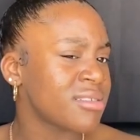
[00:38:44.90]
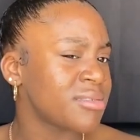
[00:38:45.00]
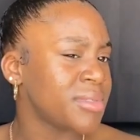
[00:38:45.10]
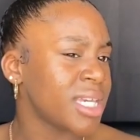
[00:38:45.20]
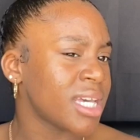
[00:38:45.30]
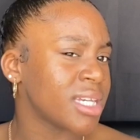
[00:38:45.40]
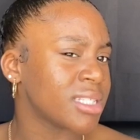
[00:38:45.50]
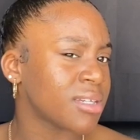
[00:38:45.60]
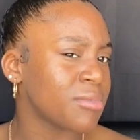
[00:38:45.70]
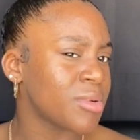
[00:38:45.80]
Yeah,
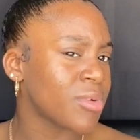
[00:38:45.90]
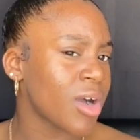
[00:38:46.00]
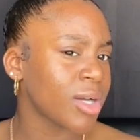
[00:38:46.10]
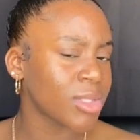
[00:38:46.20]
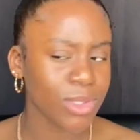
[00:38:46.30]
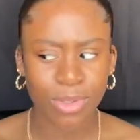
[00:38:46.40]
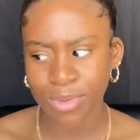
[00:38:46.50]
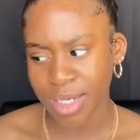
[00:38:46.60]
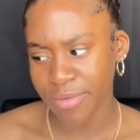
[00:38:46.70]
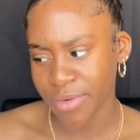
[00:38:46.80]
so we were all cool or
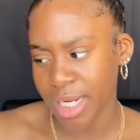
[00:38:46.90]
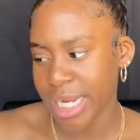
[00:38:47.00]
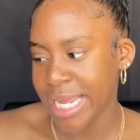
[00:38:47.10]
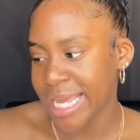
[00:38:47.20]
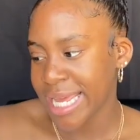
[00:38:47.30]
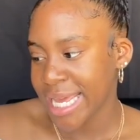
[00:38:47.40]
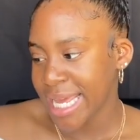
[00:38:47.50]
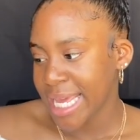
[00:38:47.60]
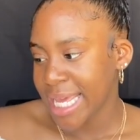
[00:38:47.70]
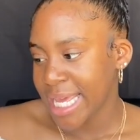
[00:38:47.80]
whatever.
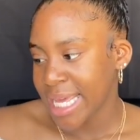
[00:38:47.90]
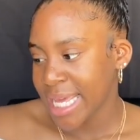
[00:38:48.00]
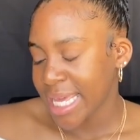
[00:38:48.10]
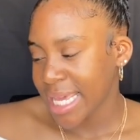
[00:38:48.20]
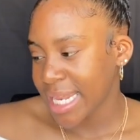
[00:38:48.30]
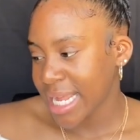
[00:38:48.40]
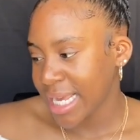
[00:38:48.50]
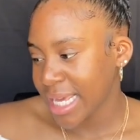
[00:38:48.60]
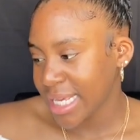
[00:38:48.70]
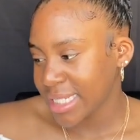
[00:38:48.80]
And I
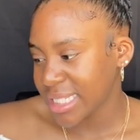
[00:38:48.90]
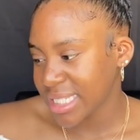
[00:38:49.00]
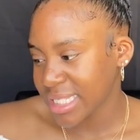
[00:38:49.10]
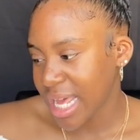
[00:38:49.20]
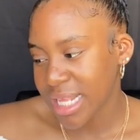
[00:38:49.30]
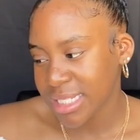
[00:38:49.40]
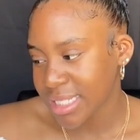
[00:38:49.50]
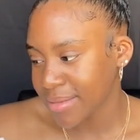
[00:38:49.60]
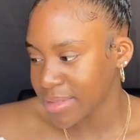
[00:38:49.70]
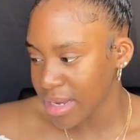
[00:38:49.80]
guess I just
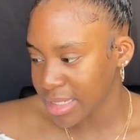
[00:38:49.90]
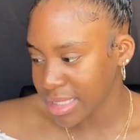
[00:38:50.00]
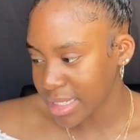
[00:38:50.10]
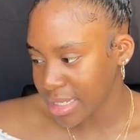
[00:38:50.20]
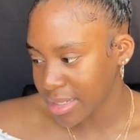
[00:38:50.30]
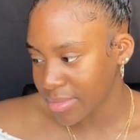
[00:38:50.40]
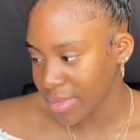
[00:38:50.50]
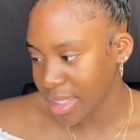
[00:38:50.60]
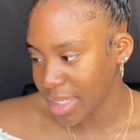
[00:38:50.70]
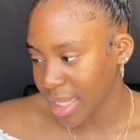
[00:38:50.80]
stopped talking to them.
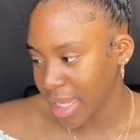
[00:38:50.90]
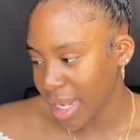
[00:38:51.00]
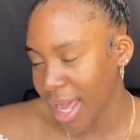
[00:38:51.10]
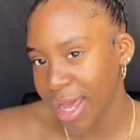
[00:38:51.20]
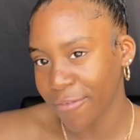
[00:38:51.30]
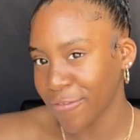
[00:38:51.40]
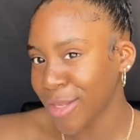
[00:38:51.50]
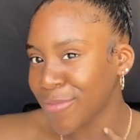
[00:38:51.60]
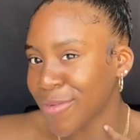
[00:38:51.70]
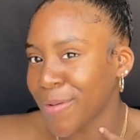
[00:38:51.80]
And then I had a
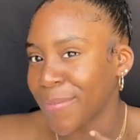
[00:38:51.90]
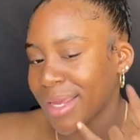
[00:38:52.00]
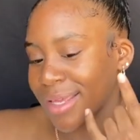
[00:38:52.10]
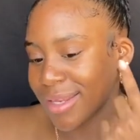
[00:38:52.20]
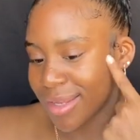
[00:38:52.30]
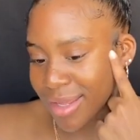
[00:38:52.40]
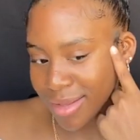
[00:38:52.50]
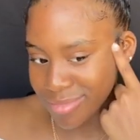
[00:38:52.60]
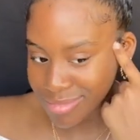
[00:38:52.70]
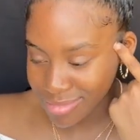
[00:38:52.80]
flip phone back in the day.
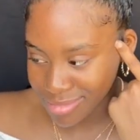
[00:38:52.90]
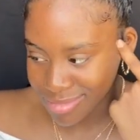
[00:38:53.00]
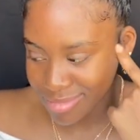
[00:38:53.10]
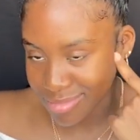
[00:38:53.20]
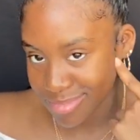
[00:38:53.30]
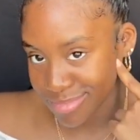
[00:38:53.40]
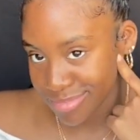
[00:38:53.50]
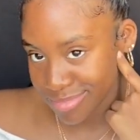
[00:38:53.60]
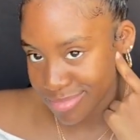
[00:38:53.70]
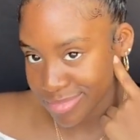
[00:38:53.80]

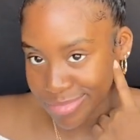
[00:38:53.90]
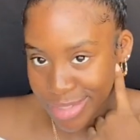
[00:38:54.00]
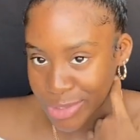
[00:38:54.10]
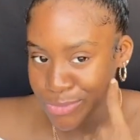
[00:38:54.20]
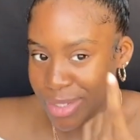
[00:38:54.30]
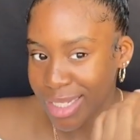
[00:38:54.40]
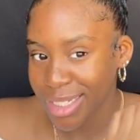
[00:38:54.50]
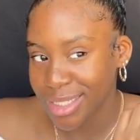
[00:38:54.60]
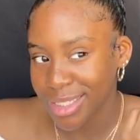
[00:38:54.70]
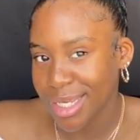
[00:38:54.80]
That
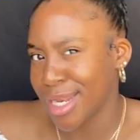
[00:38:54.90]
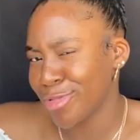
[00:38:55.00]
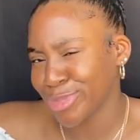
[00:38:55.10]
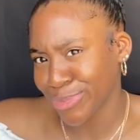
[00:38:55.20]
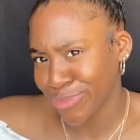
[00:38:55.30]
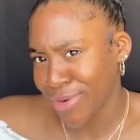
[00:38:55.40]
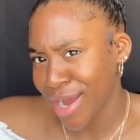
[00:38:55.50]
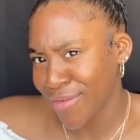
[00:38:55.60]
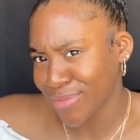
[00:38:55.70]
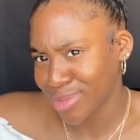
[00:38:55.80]
was before
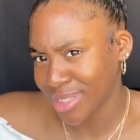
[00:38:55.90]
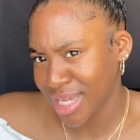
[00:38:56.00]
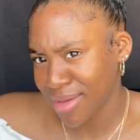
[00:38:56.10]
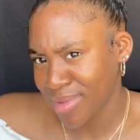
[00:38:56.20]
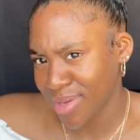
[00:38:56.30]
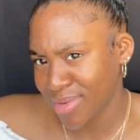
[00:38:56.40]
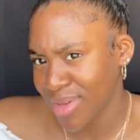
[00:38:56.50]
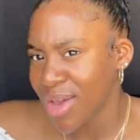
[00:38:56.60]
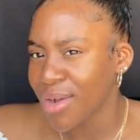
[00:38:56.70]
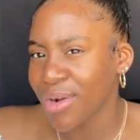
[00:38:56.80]
iPhones came out.
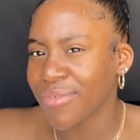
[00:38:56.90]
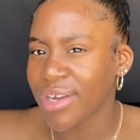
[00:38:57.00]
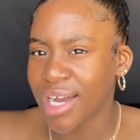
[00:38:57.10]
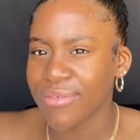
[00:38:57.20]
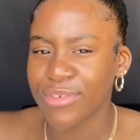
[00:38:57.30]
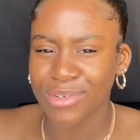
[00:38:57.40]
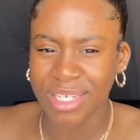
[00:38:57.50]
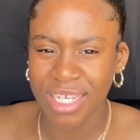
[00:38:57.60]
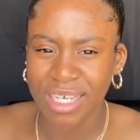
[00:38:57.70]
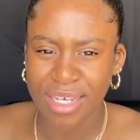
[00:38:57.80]
Or if an iPhone
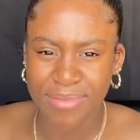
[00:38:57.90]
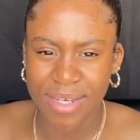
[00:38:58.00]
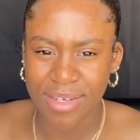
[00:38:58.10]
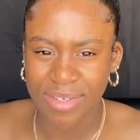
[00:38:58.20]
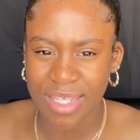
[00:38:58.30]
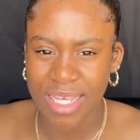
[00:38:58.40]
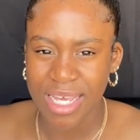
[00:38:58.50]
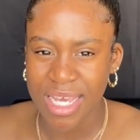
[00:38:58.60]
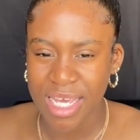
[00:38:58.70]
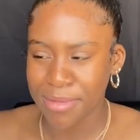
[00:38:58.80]
did come out,
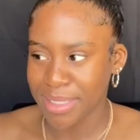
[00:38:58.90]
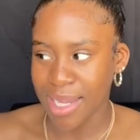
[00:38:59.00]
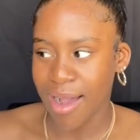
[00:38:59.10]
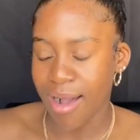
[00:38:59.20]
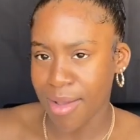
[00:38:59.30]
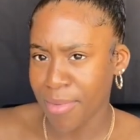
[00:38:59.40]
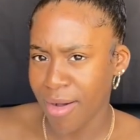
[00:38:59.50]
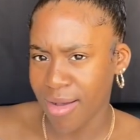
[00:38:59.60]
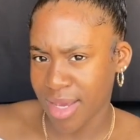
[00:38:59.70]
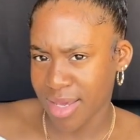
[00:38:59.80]
it was like an
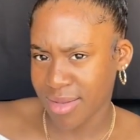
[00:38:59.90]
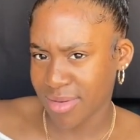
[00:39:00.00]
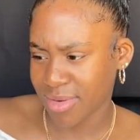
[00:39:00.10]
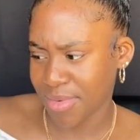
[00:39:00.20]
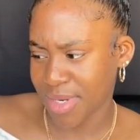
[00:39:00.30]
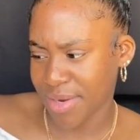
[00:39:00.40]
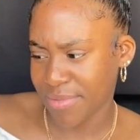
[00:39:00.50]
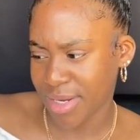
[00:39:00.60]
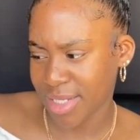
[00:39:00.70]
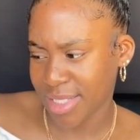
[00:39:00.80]
iPod or
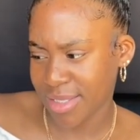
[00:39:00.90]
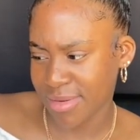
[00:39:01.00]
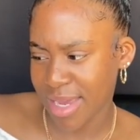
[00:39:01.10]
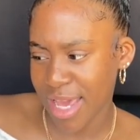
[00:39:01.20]
whatever. So I had